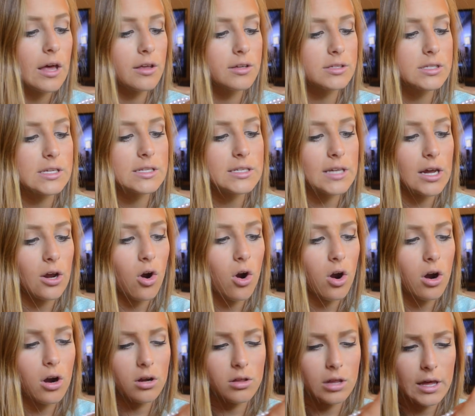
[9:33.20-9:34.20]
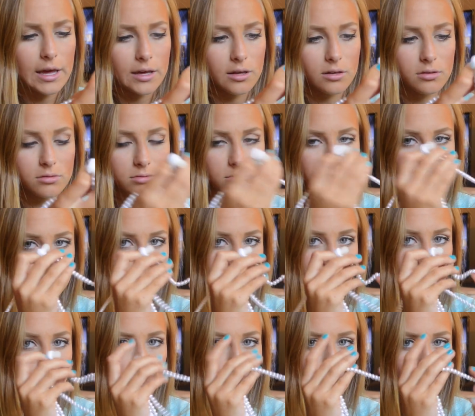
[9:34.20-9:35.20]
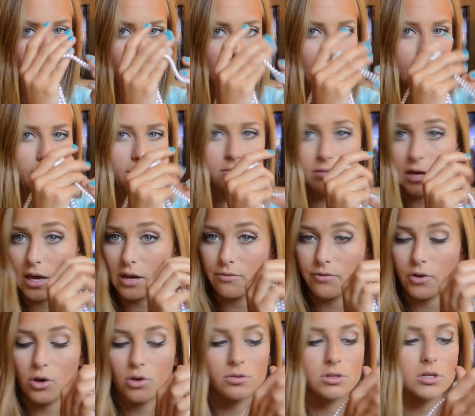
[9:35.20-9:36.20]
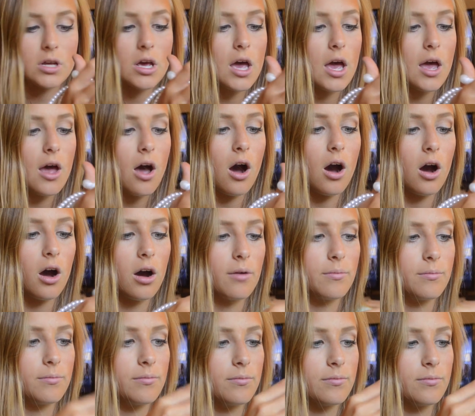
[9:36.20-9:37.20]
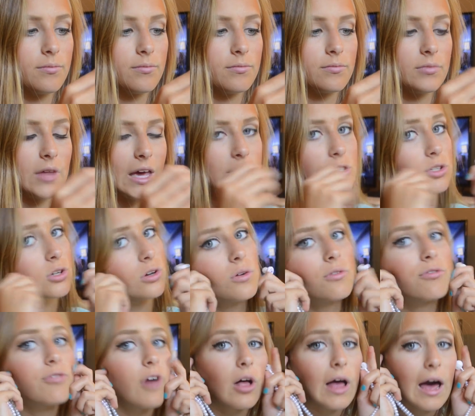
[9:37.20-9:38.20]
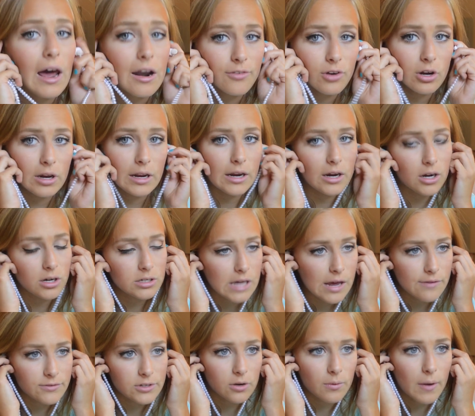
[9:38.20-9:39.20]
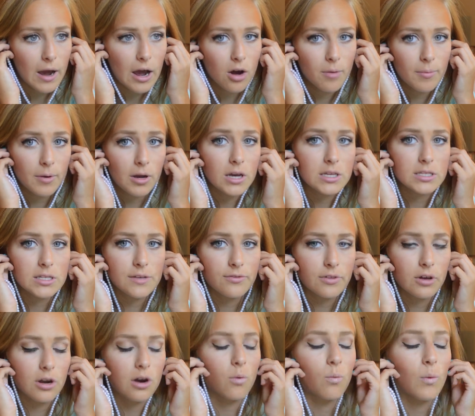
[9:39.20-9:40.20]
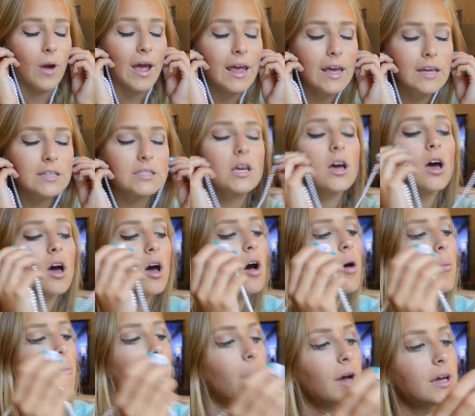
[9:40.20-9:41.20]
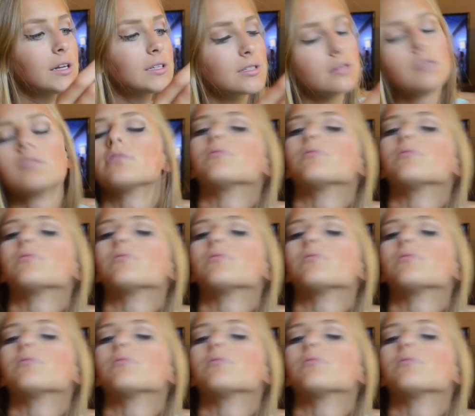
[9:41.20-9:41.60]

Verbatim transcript: since they are like jewelry headphones, um, they do fall out of your ears after a while because of their weight, but